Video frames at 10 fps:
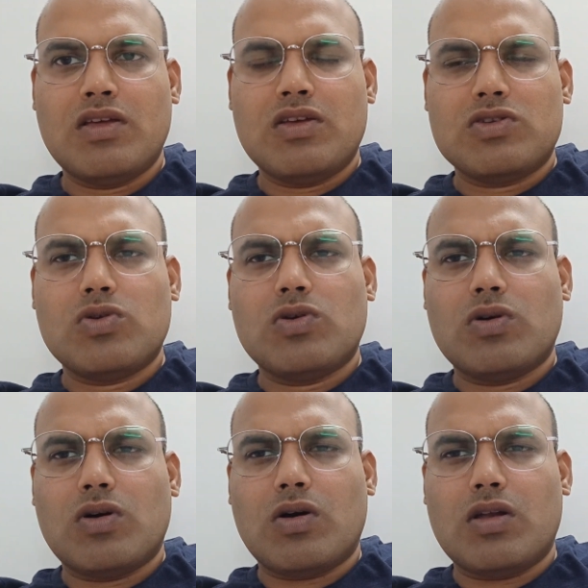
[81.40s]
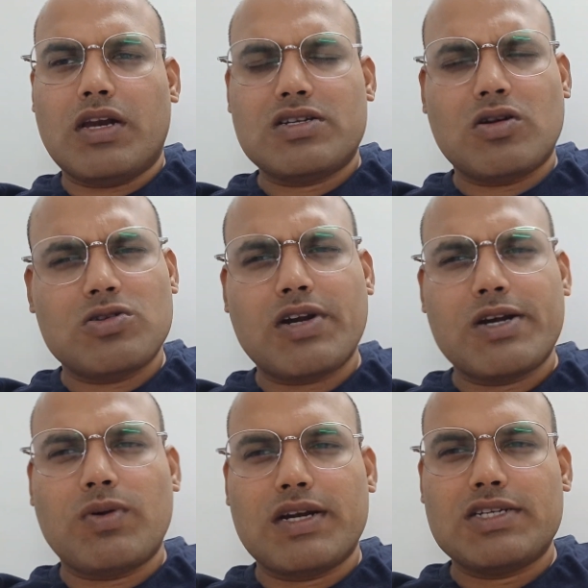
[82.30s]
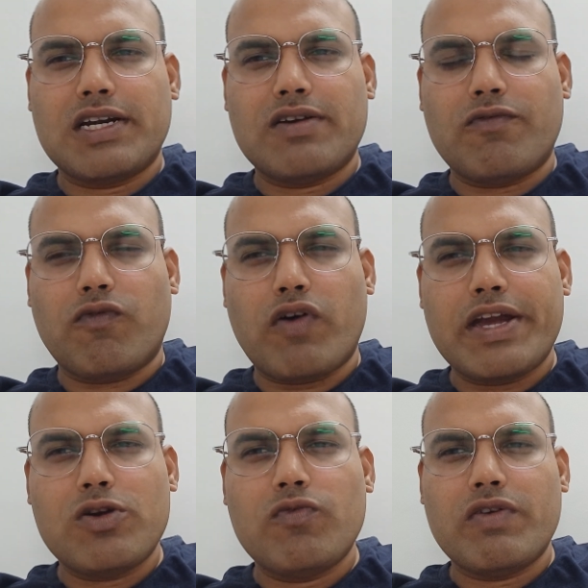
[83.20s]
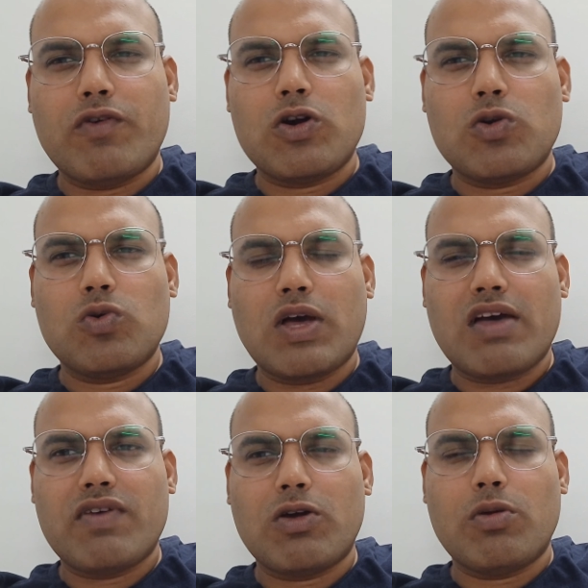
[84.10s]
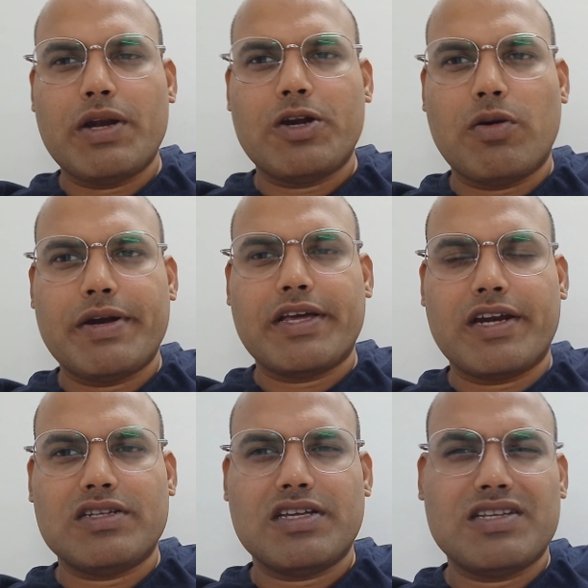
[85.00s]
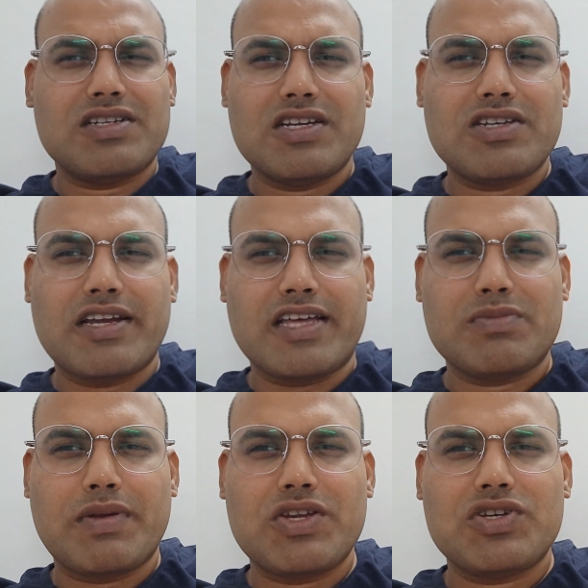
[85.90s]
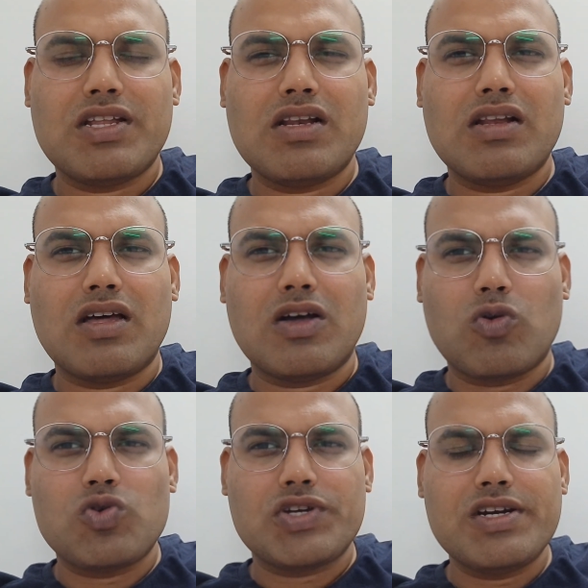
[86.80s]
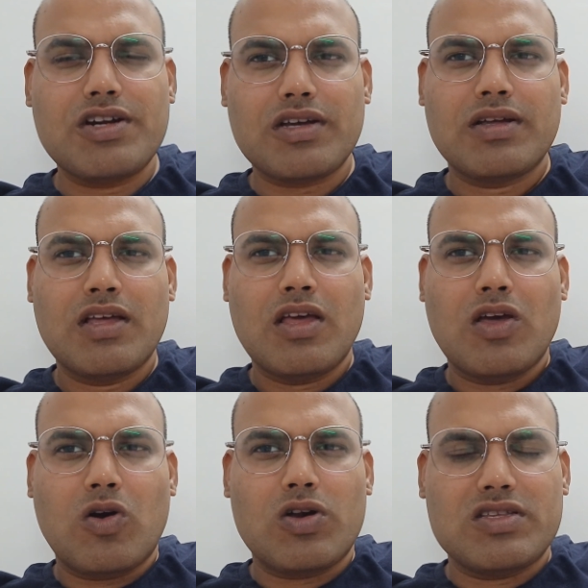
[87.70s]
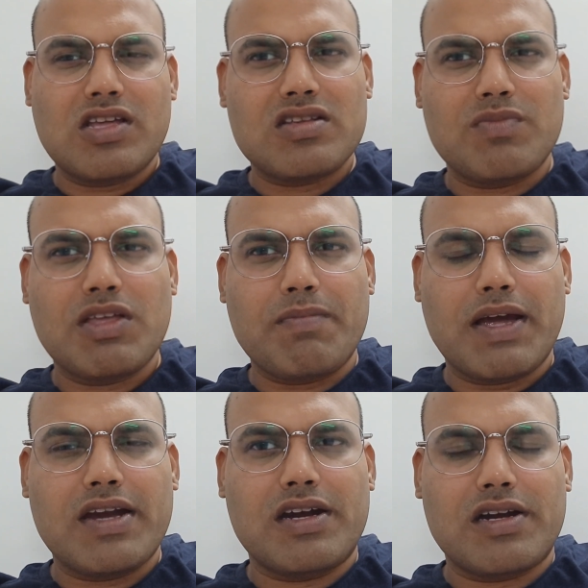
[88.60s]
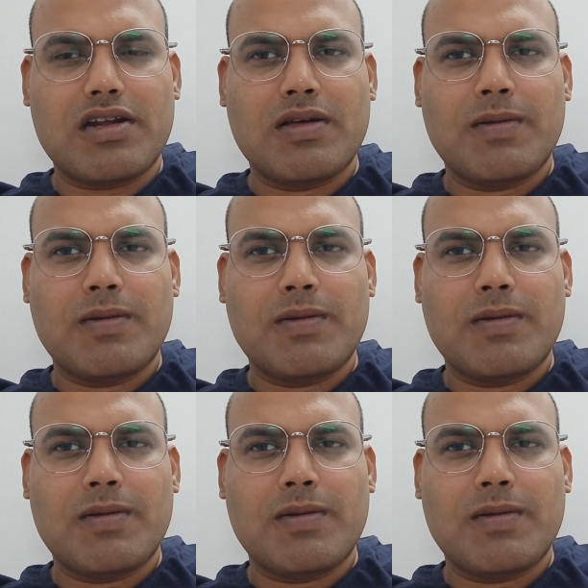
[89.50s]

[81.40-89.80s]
So let's also try to understand, why do we want to have a globally dominant currency? Is it just an aspirational quotient, or is there something behind it?